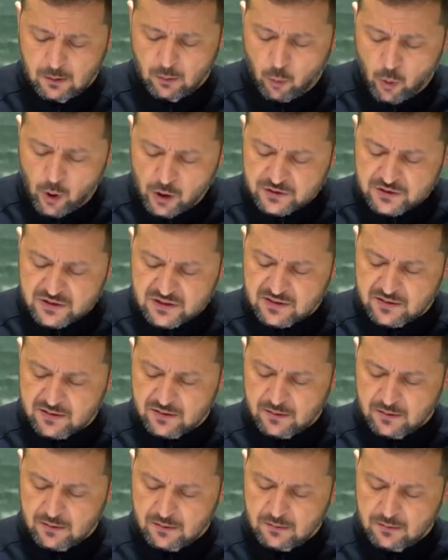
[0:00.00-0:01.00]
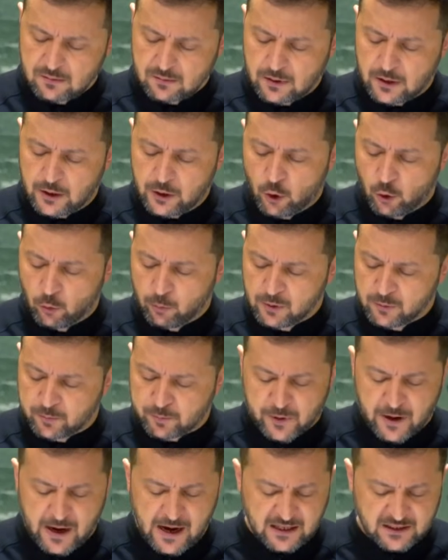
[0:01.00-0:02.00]
wants a Nobel
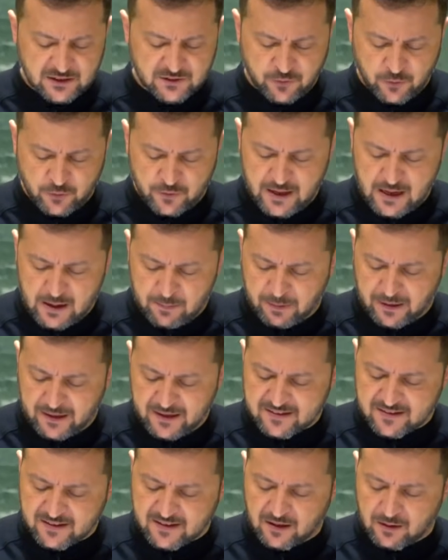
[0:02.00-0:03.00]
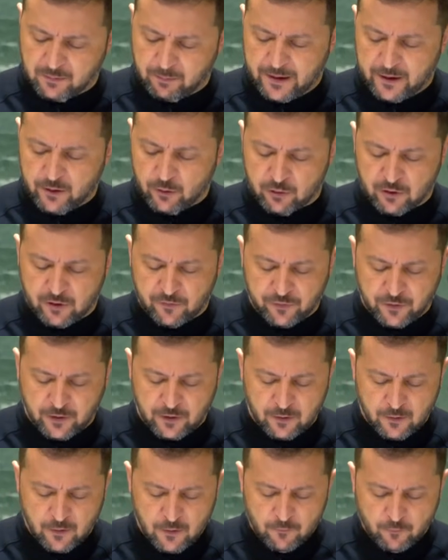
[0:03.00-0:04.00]
Prize for their political
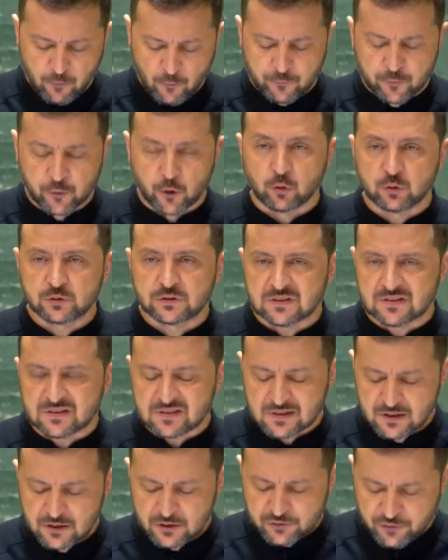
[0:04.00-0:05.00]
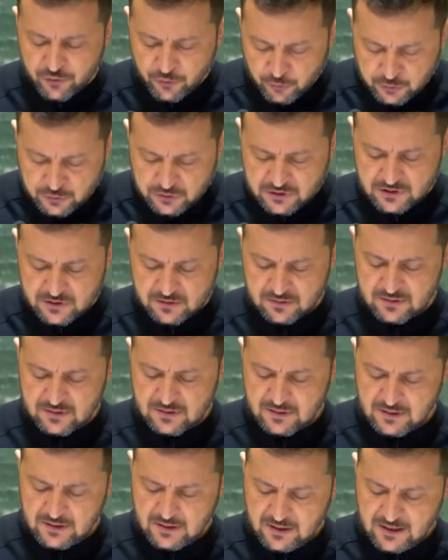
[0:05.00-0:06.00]
biography for frozen truths
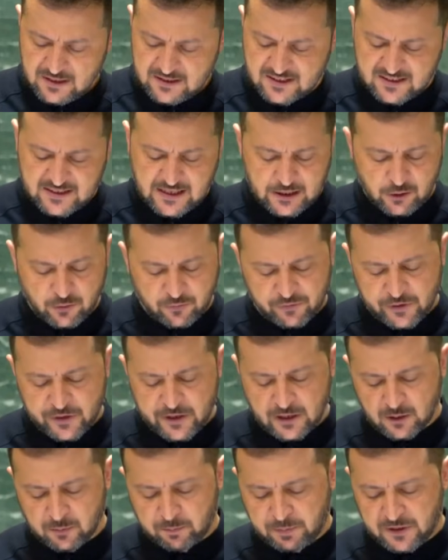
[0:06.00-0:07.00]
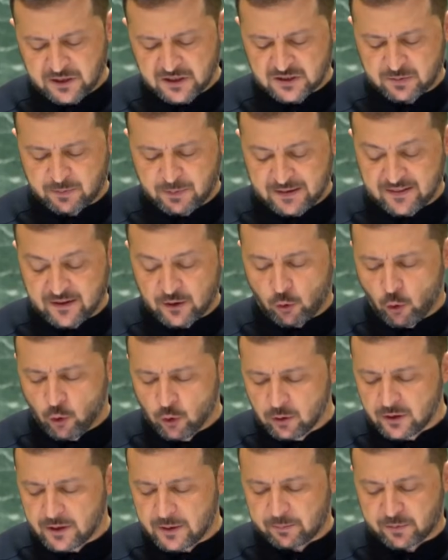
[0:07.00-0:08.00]
instead of real peace, but the
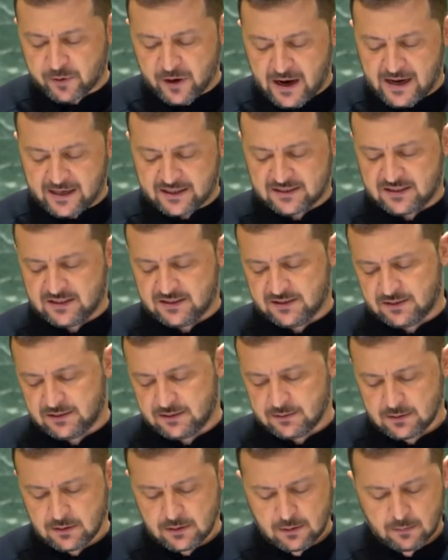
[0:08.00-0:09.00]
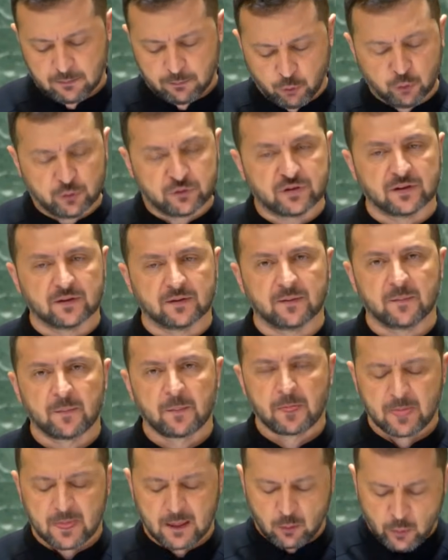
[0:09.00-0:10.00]
only prizes Putin
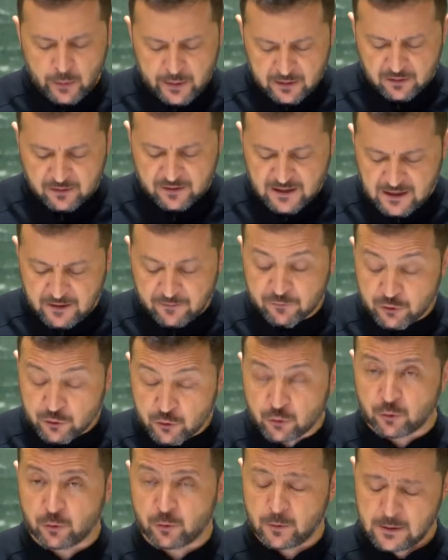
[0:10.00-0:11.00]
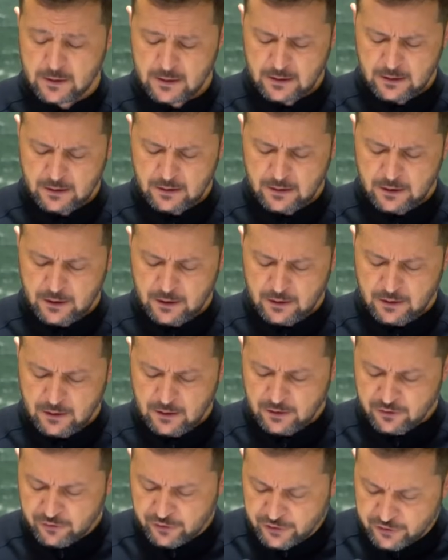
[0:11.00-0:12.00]
will give you
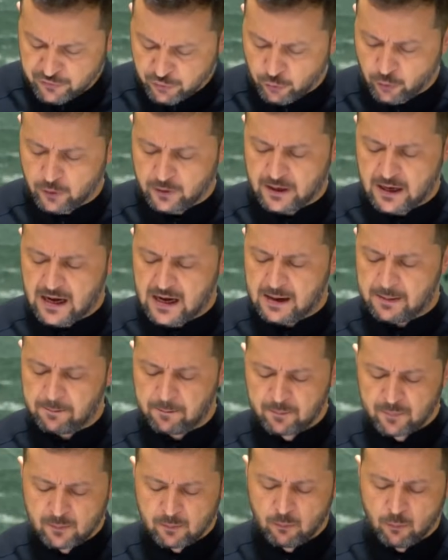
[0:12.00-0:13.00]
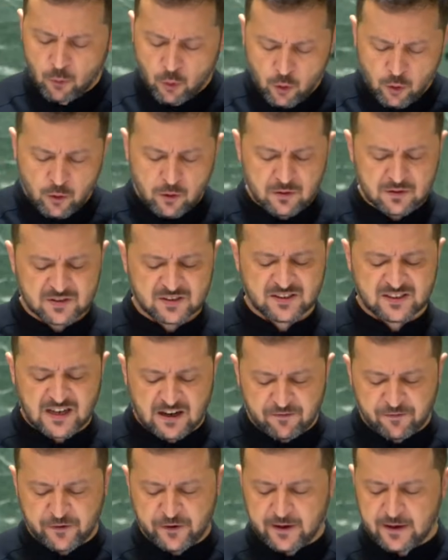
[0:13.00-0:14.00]
in return are more
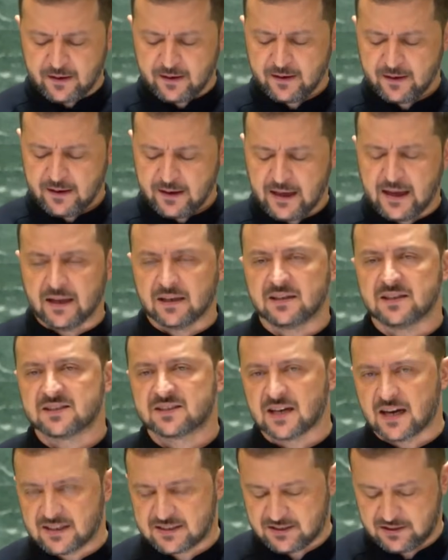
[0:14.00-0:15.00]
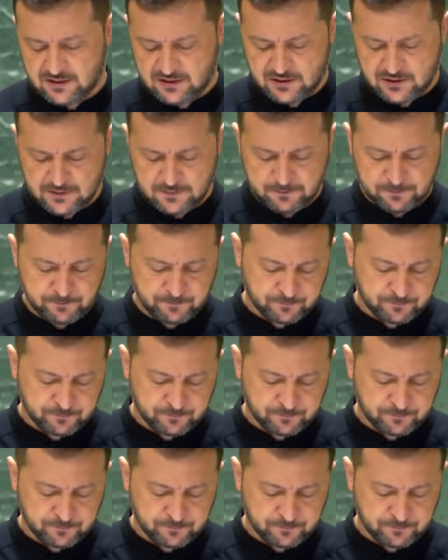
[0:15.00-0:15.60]
suffering and disasters.